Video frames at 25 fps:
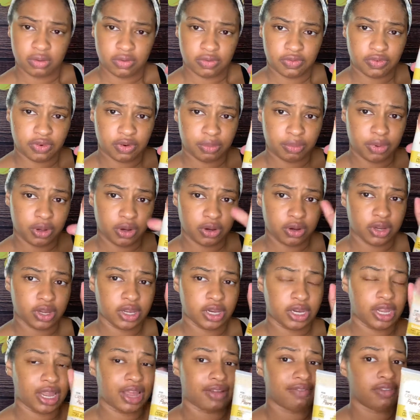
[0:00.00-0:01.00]
for Pure
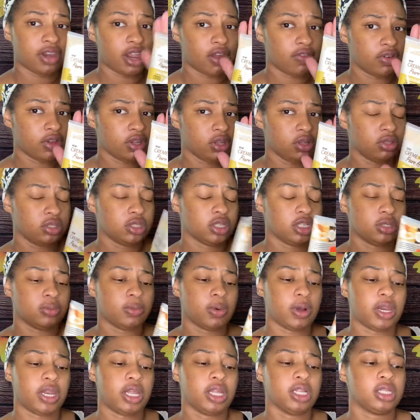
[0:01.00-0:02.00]
Honey. I've never used this
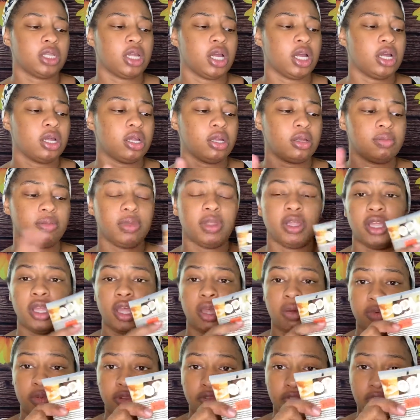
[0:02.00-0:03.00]
product. It was